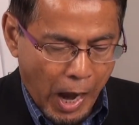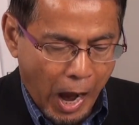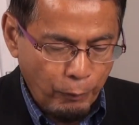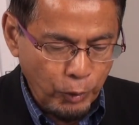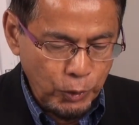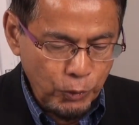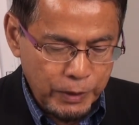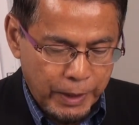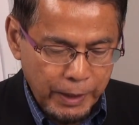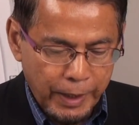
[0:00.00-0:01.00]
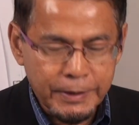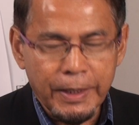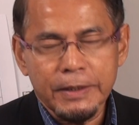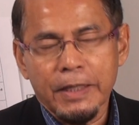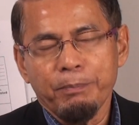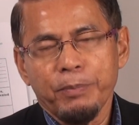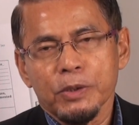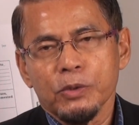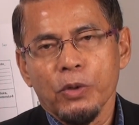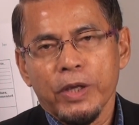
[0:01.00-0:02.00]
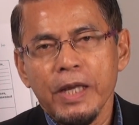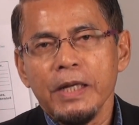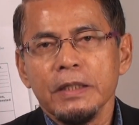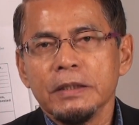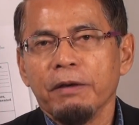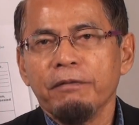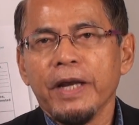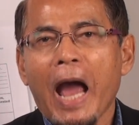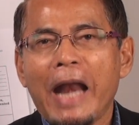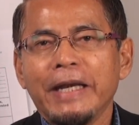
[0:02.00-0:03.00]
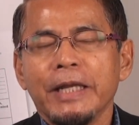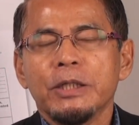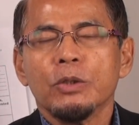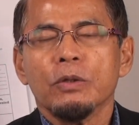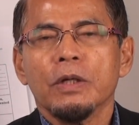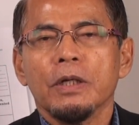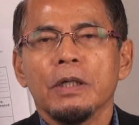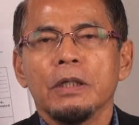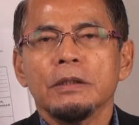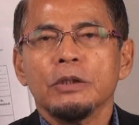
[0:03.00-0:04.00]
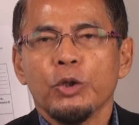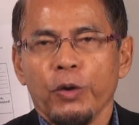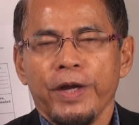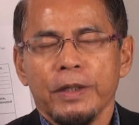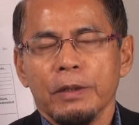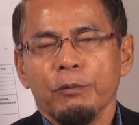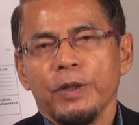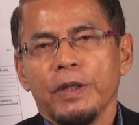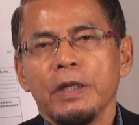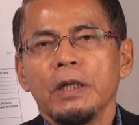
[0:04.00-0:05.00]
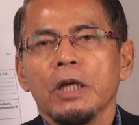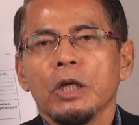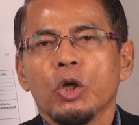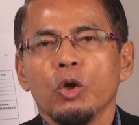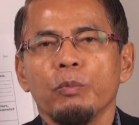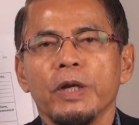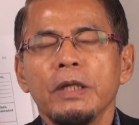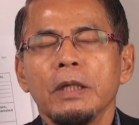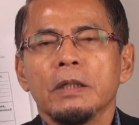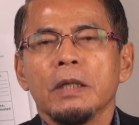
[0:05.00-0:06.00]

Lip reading: I would use guilt as an example. So guilt is a very unnatural trait within human,